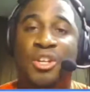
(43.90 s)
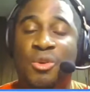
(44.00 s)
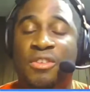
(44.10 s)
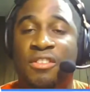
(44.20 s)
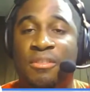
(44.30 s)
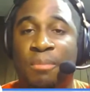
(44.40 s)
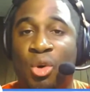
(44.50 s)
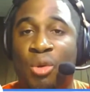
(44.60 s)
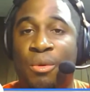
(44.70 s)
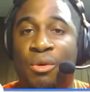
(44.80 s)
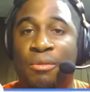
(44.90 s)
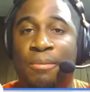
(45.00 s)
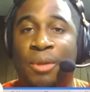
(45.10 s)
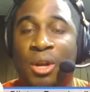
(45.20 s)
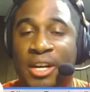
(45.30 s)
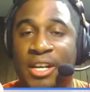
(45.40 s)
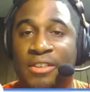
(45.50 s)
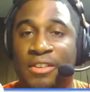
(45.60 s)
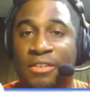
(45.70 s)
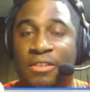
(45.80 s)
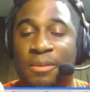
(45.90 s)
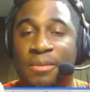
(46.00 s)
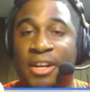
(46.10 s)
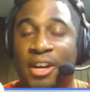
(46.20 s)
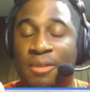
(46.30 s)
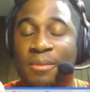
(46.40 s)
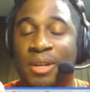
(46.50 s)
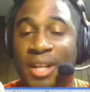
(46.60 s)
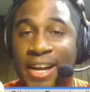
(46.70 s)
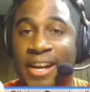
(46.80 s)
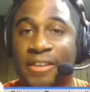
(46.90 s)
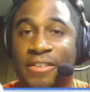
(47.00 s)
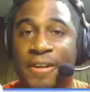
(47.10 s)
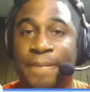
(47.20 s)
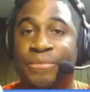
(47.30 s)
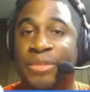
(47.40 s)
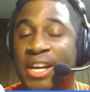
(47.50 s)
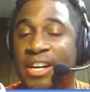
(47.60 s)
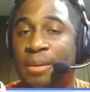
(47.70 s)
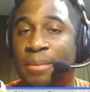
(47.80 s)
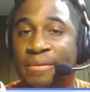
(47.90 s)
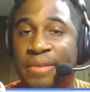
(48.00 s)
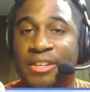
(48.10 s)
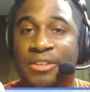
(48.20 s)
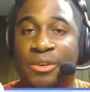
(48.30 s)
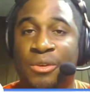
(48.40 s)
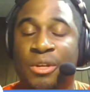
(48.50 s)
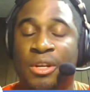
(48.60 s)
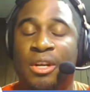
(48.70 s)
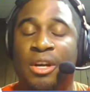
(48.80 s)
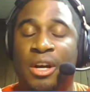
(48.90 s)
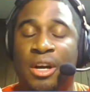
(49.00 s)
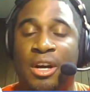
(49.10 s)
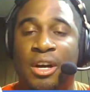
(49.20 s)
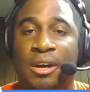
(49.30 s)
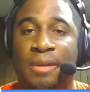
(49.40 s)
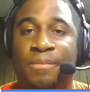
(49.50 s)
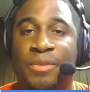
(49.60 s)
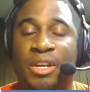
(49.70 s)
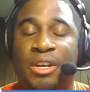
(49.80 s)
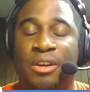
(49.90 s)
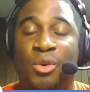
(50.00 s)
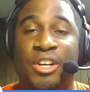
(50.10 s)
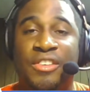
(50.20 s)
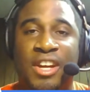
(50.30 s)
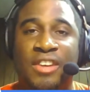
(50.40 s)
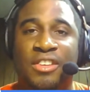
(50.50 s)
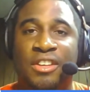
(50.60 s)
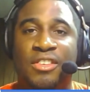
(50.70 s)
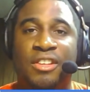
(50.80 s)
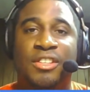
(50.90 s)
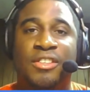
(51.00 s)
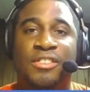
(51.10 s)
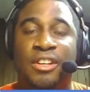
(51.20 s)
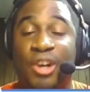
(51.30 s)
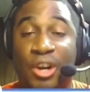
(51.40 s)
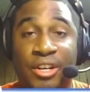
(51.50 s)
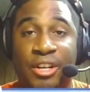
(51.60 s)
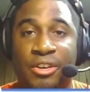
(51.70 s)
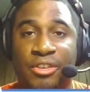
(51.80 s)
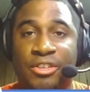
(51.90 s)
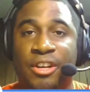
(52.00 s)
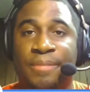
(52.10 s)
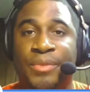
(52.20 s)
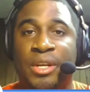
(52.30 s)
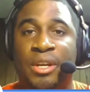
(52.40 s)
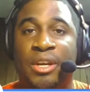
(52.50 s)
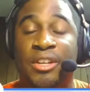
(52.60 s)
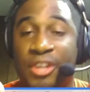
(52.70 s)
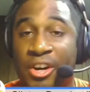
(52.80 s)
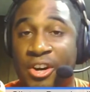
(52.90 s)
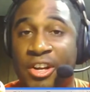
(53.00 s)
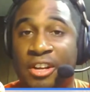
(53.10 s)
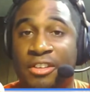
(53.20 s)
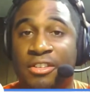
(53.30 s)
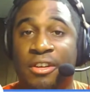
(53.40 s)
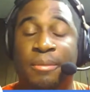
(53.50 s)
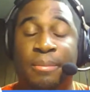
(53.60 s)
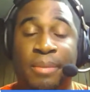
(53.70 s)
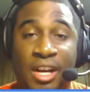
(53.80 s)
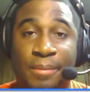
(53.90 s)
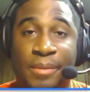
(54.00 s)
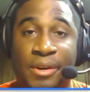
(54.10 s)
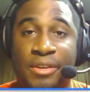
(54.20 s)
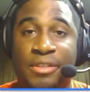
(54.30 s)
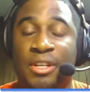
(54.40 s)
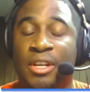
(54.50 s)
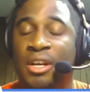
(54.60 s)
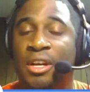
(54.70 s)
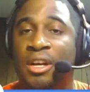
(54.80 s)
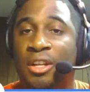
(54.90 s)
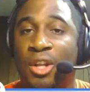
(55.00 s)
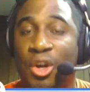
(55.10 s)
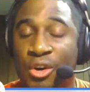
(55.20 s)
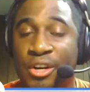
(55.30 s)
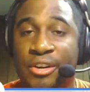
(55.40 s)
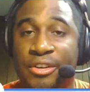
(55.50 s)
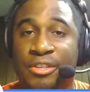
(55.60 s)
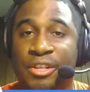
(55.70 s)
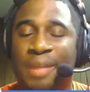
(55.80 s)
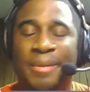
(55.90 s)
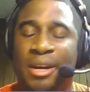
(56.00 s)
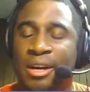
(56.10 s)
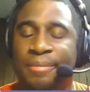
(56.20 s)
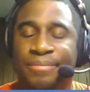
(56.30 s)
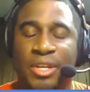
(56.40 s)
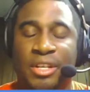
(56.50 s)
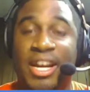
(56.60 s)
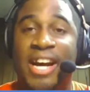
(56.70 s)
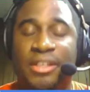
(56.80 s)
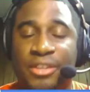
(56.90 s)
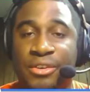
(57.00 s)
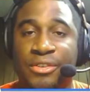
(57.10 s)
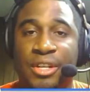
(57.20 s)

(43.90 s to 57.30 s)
this mobile blogging system to help clients that are in a professional organization, such as a car dealership, attorneys, plumbers, lawyers. Doctors.